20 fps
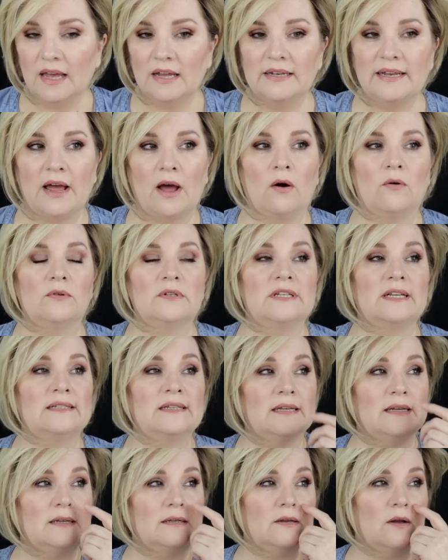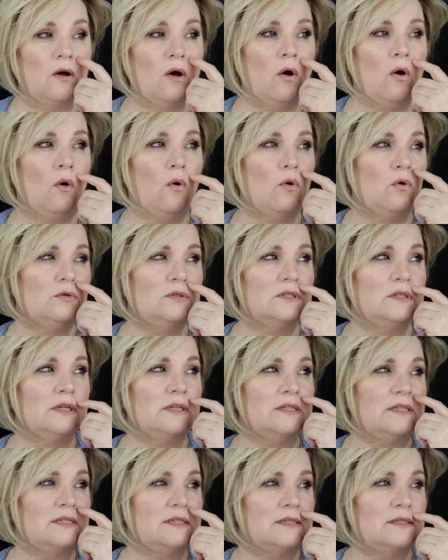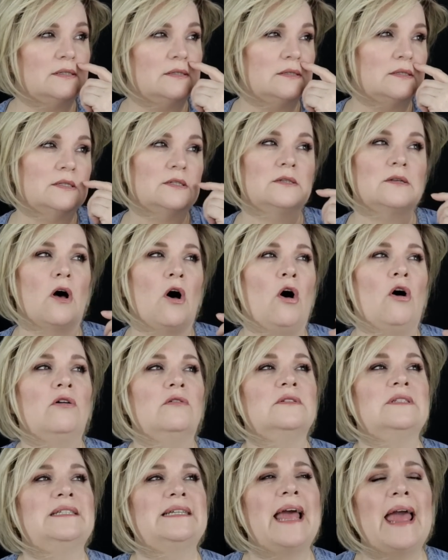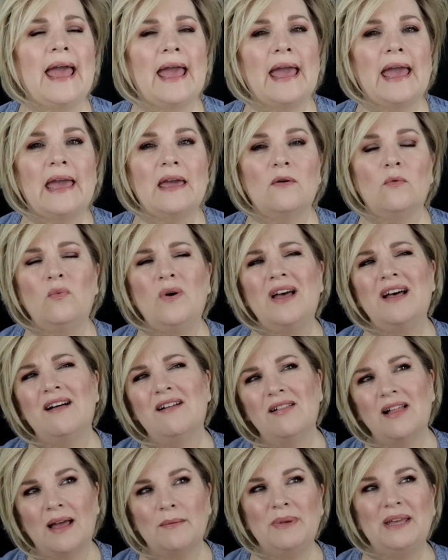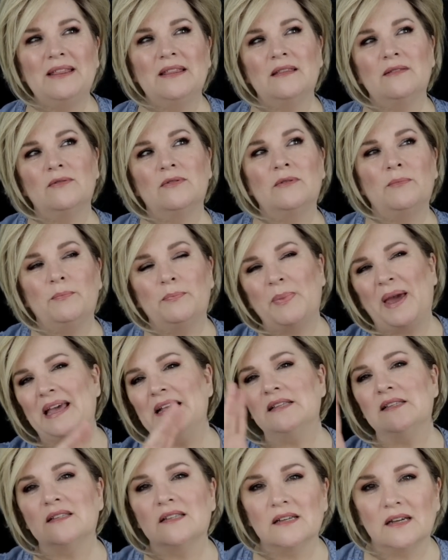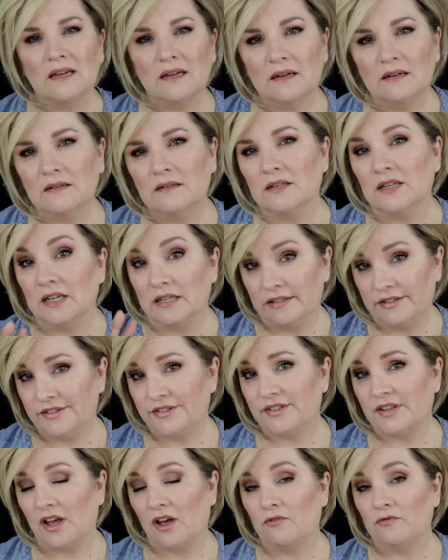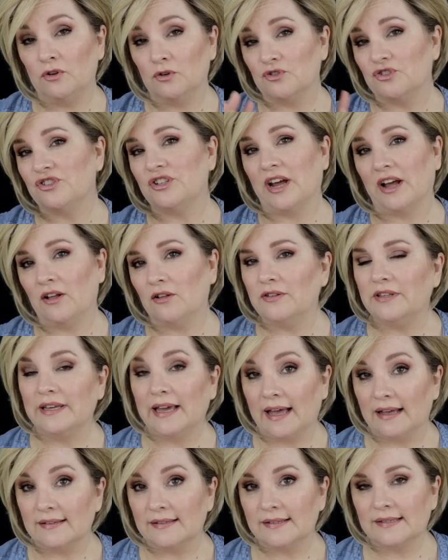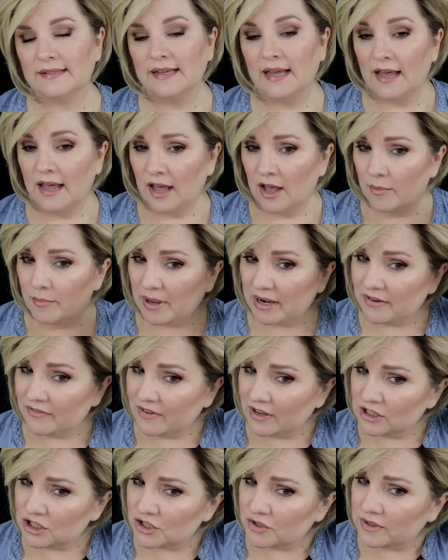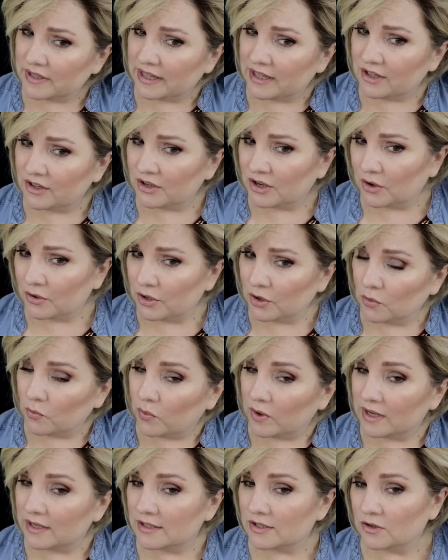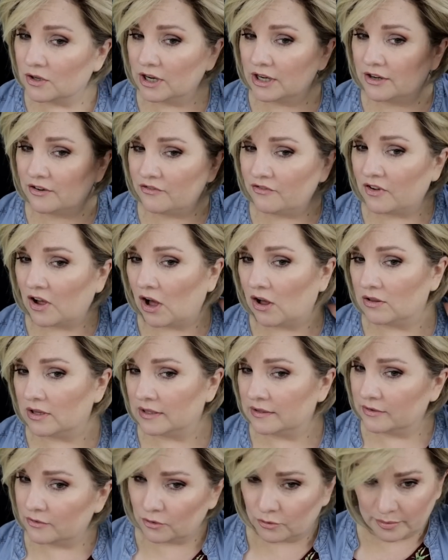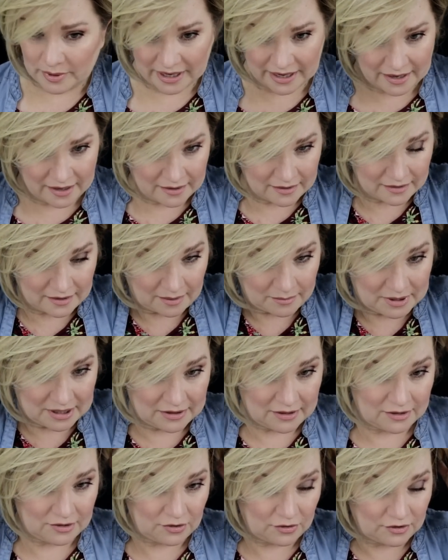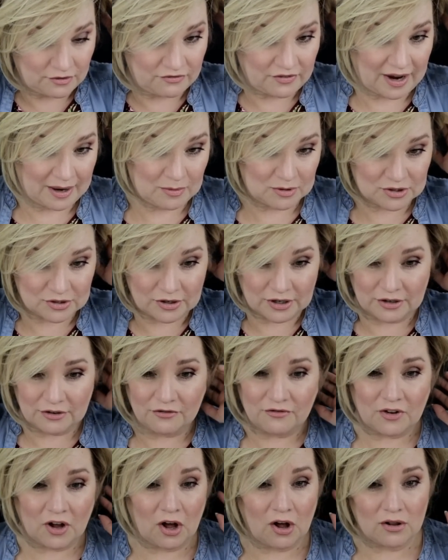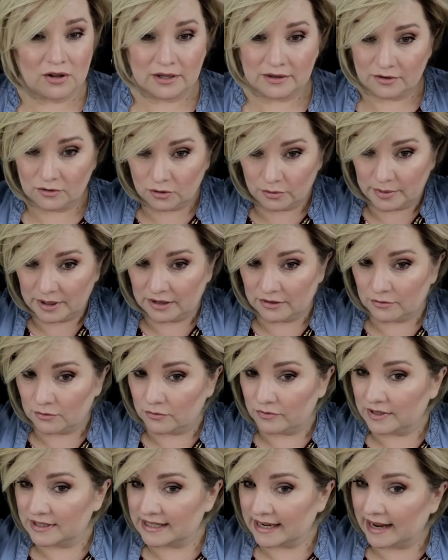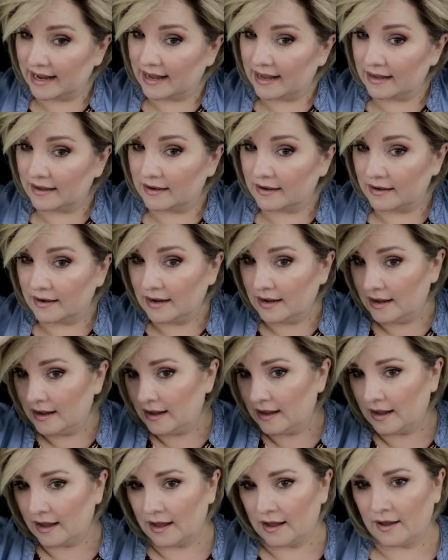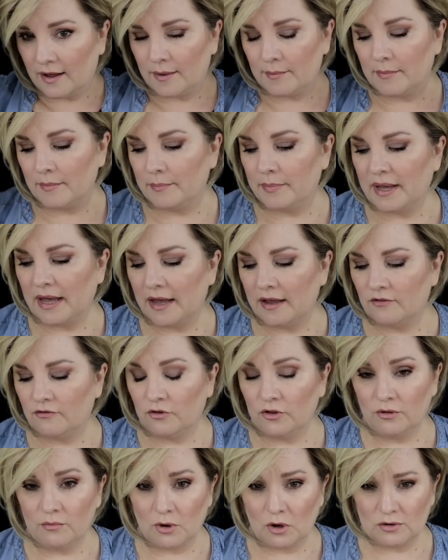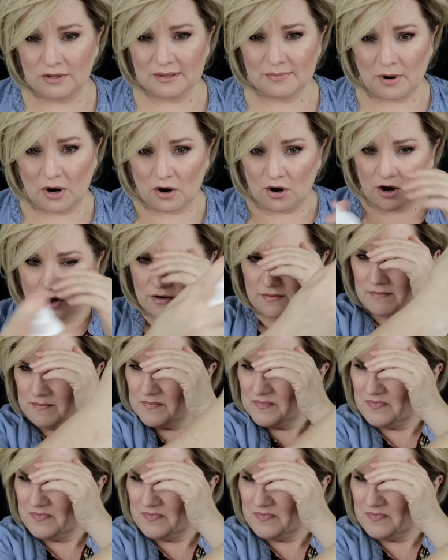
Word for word: Now, does it hold and all day? Well, I mean, the, the basicness of your style, yes. But eventually, you know, your wigs are going to fall a little bit. I mean, then, you know, the fibers are going to fall a little bit through the day. And, um, but for the most part,